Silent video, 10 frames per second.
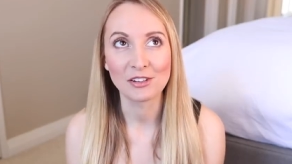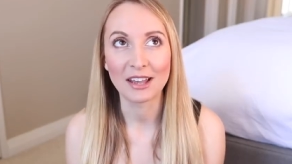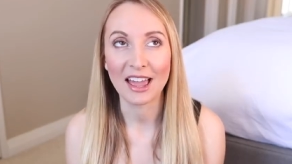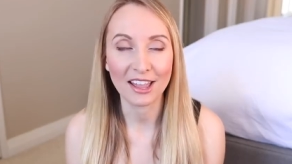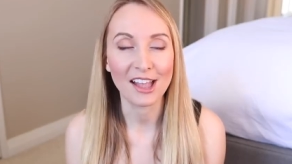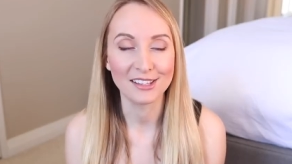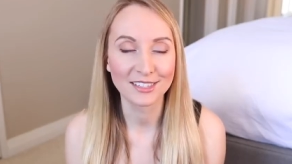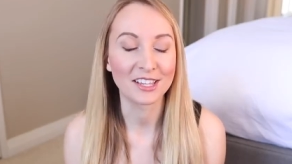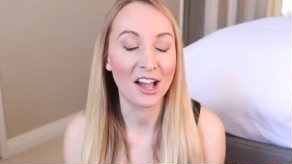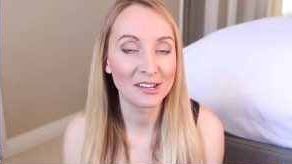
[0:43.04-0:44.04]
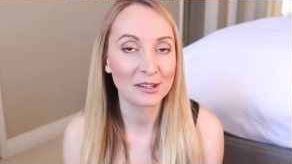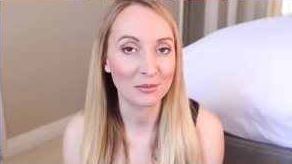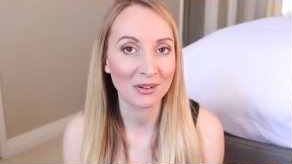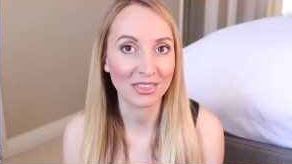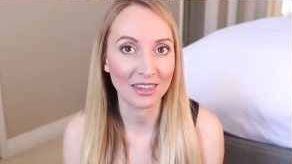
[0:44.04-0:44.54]
felt like I'd signed
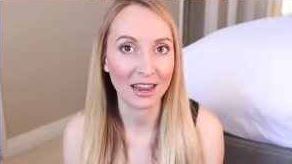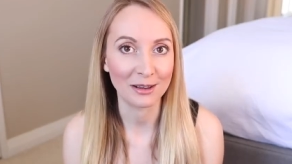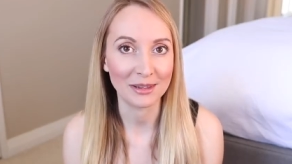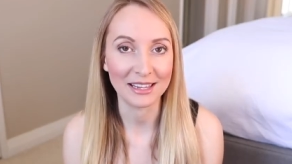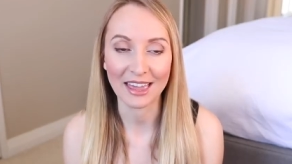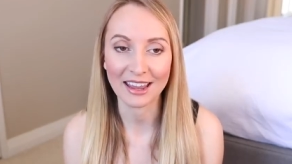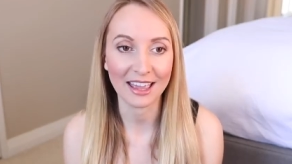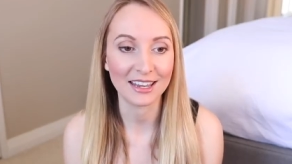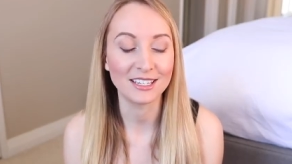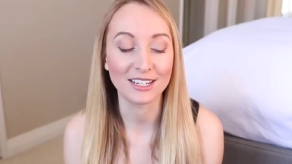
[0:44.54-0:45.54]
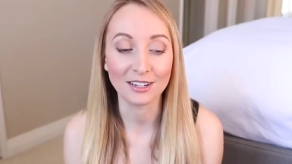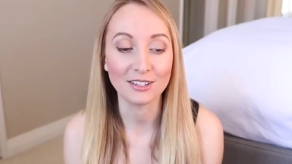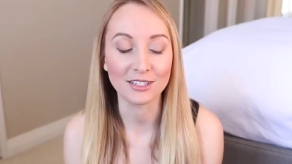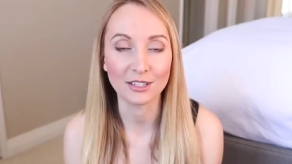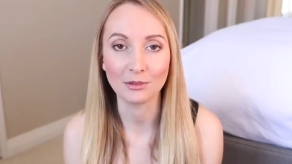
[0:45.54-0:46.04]
up with the enemy, like I'd done
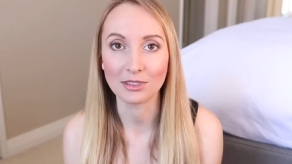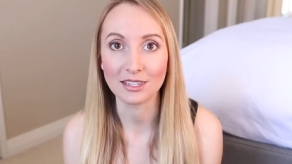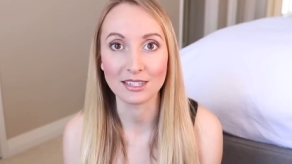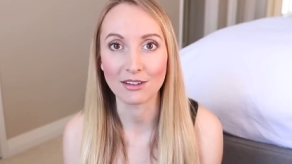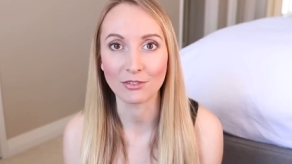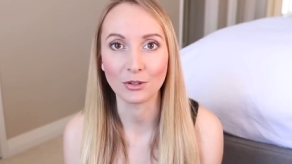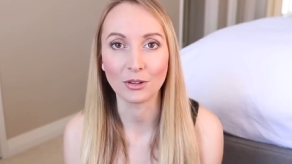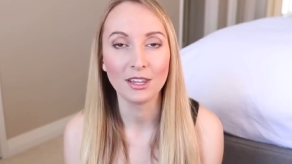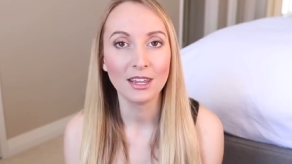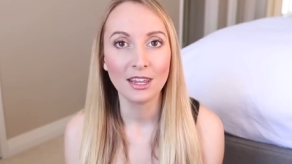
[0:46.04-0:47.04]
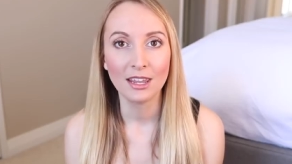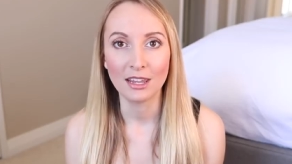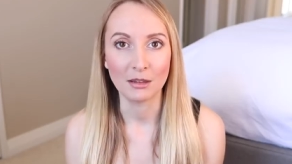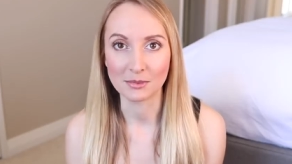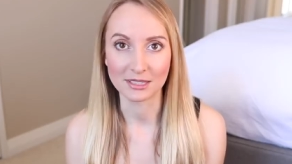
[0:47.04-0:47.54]
a deal with the devil
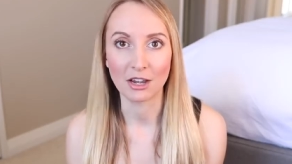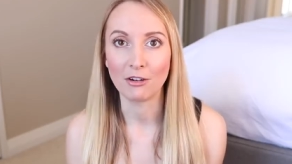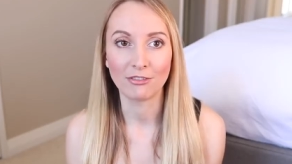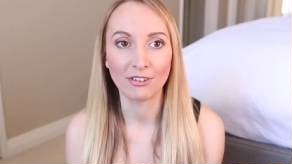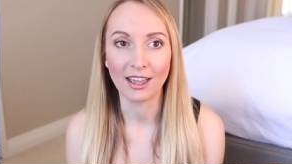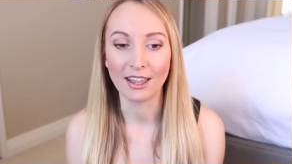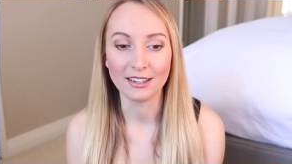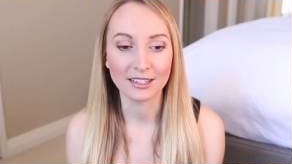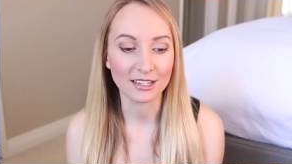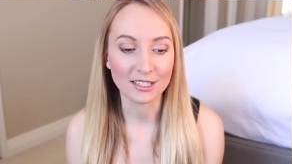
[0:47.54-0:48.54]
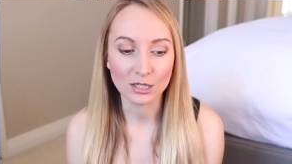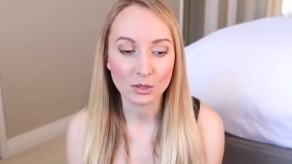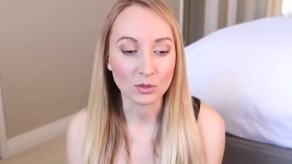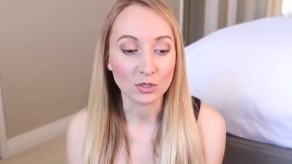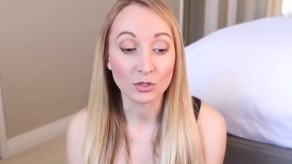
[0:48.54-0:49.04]
himself, and it
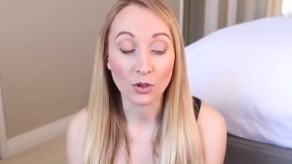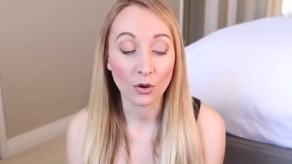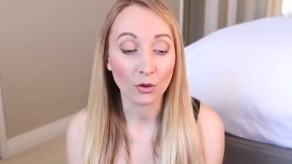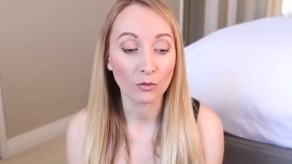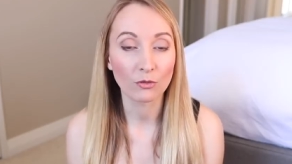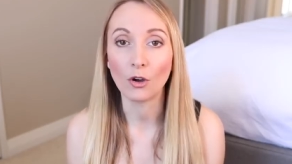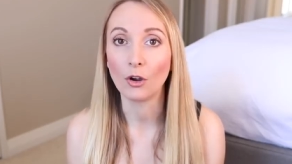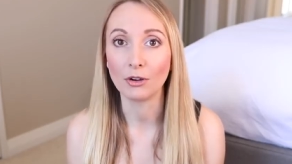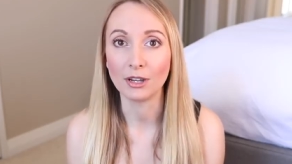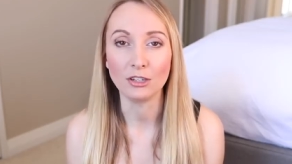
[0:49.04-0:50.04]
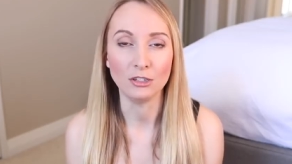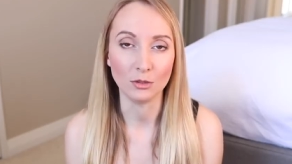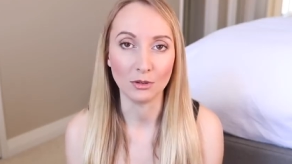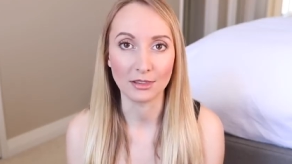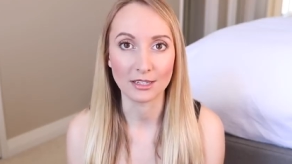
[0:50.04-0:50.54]
just was so foreign and
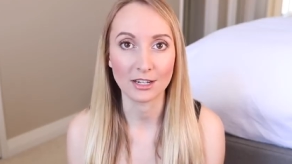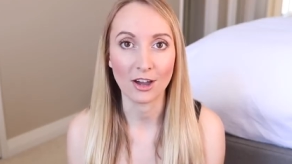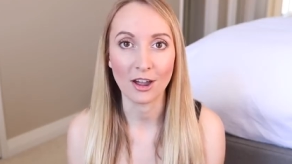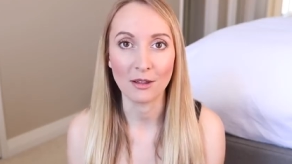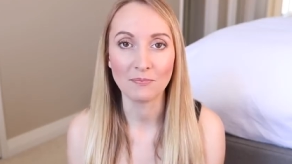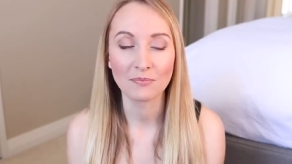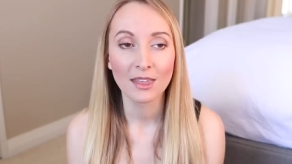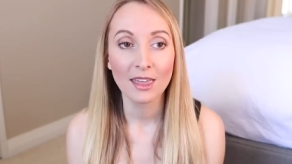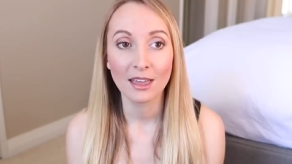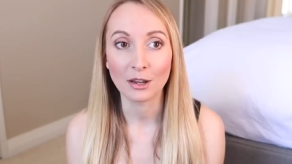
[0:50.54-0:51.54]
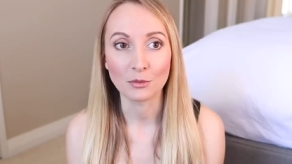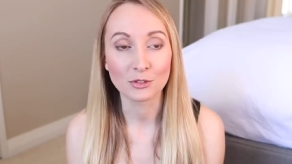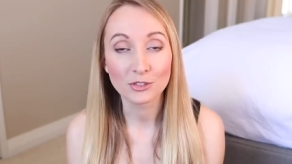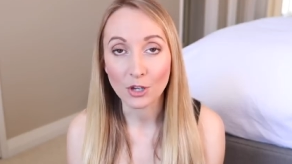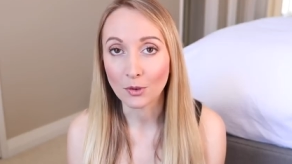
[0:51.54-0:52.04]
new at the time, and I
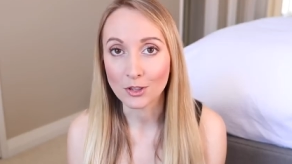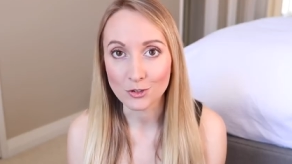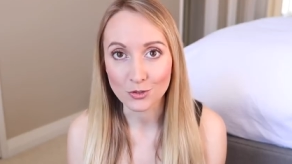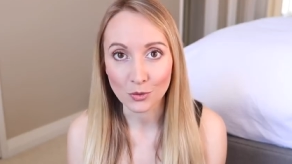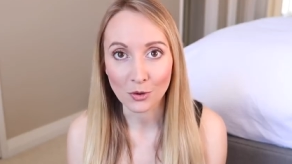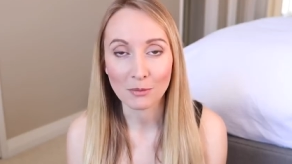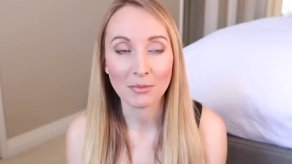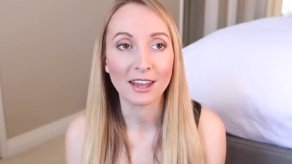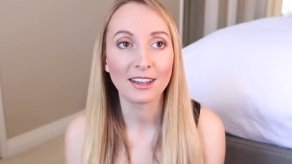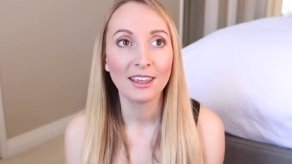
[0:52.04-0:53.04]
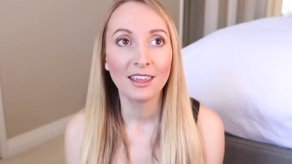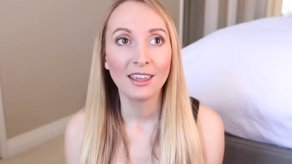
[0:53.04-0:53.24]
was so unsure. But